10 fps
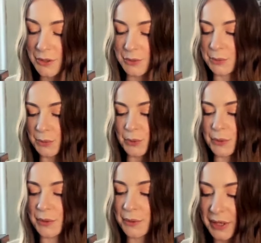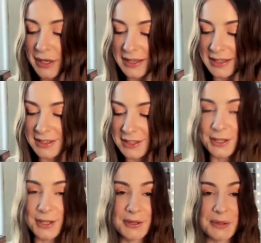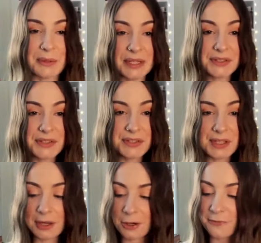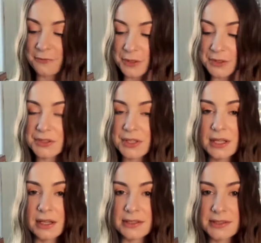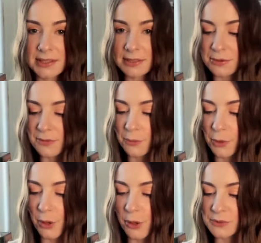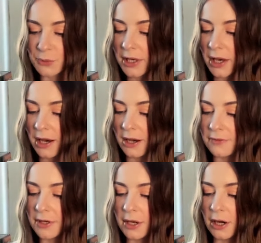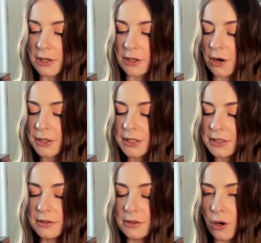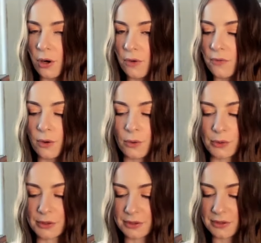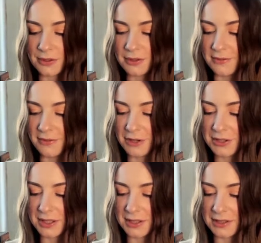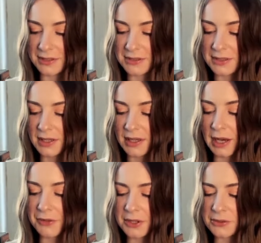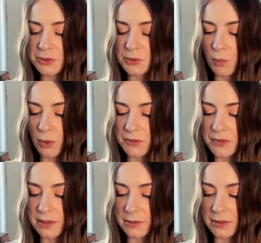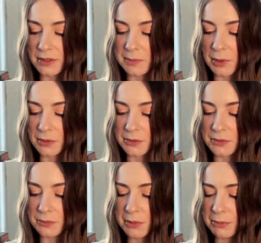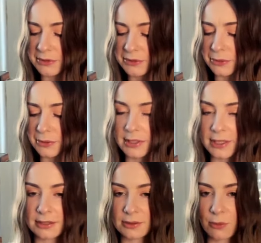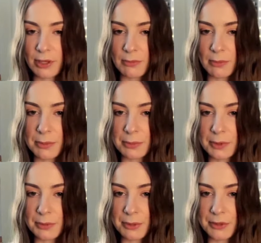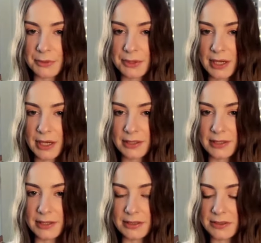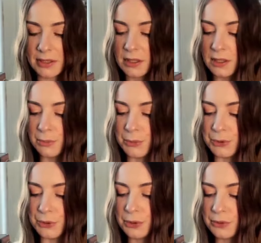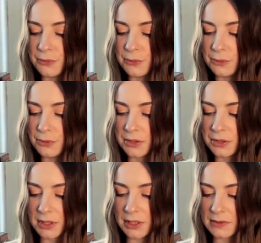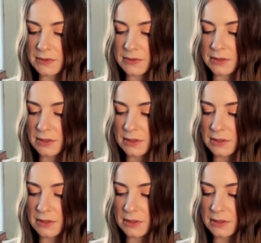Whew, okay. Great to see our first secret of the box. We have Guardian of Order. Very nice. I think it's just one secret in these boxes, maybe two. I can't quite remember, but that is beautiful nonetheless.